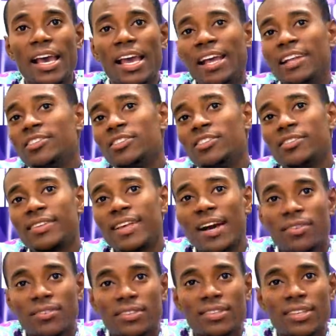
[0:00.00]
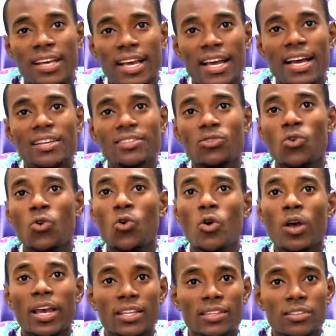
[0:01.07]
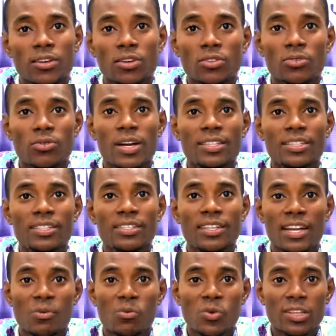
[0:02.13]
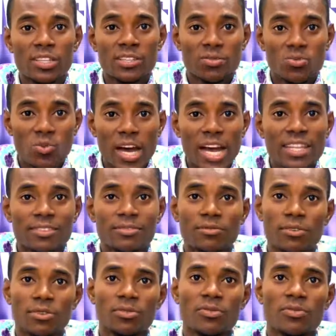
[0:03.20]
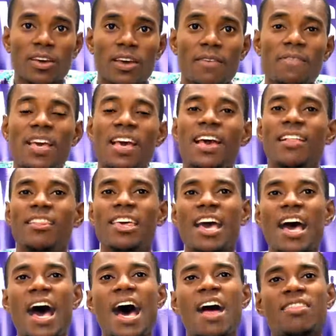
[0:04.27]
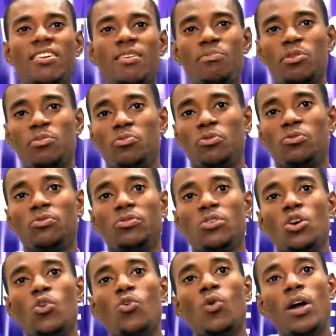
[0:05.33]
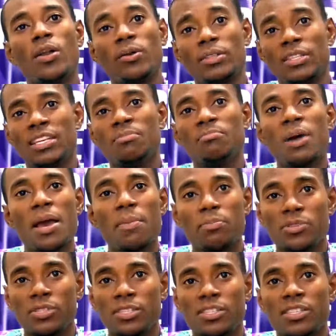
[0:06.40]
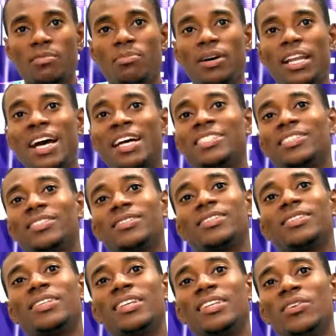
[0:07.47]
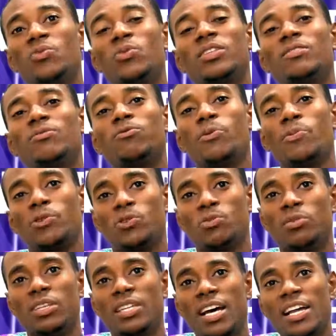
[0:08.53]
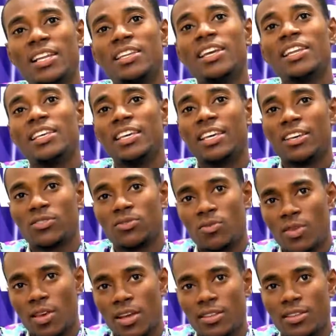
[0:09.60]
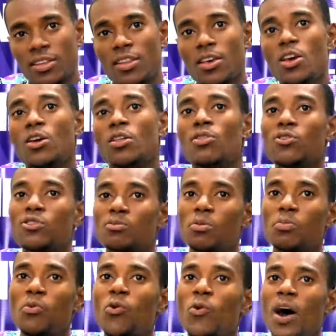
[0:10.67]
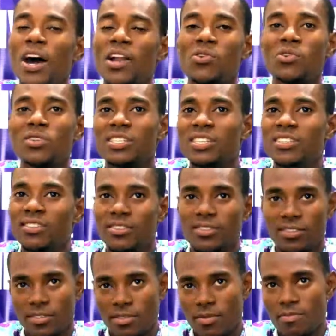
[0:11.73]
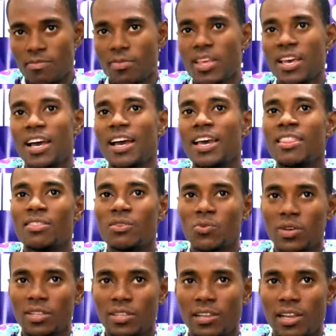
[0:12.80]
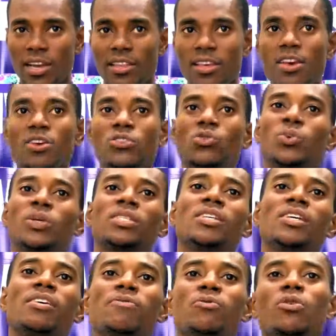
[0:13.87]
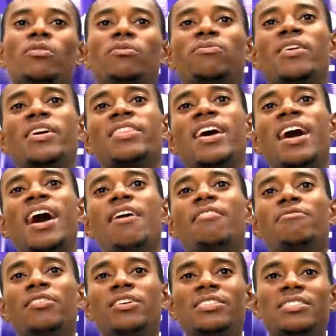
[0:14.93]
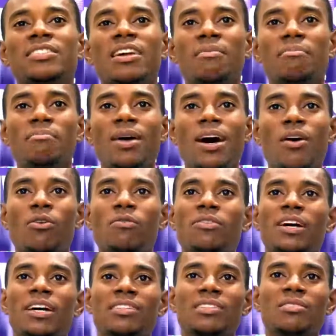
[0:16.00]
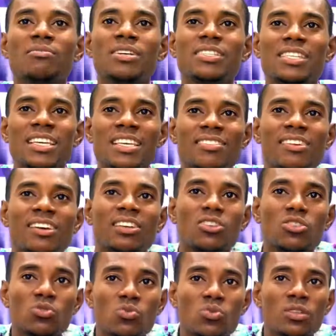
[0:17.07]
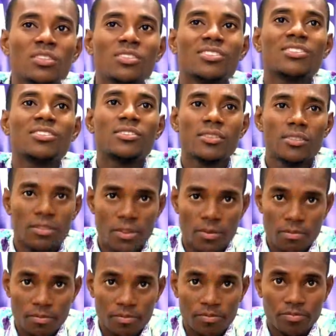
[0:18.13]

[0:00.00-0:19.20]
and she's counting the cash or getting authorization, I'm waiting right in front of her, there are other people who are not in my position but are just seated there waiting for me to be done, then it gets to their turn. Those people are not in the system. They are in the waiting line. So we say if you want to find the average number of customers in the queuing system,